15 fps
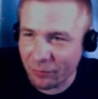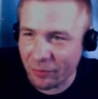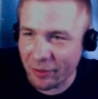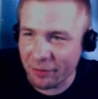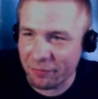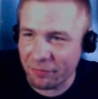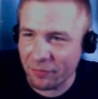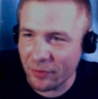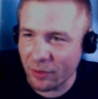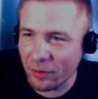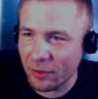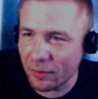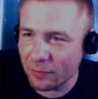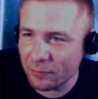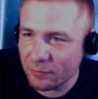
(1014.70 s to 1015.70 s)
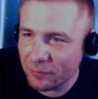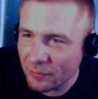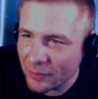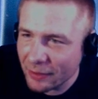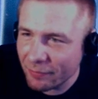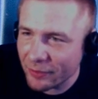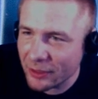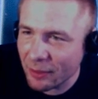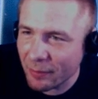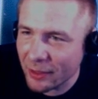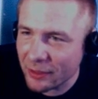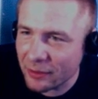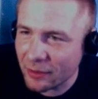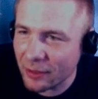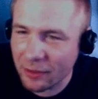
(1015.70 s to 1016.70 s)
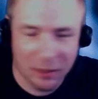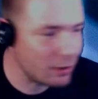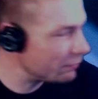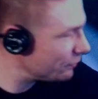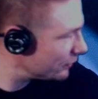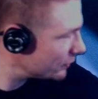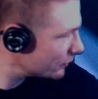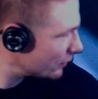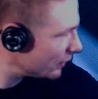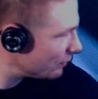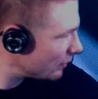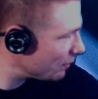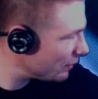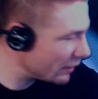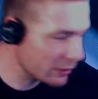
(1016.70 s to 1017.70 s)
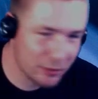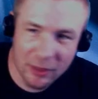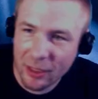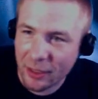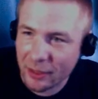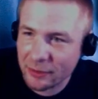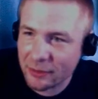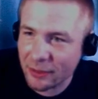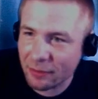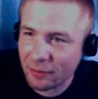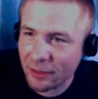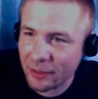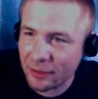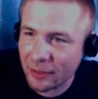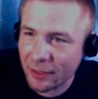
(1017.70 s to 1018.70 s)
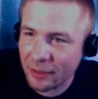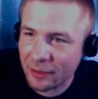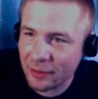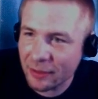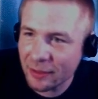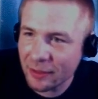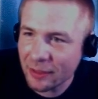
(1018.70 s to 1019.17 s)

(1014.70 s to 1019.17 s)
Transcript: at every time I click off the screen, my mouse hides. I don't like that.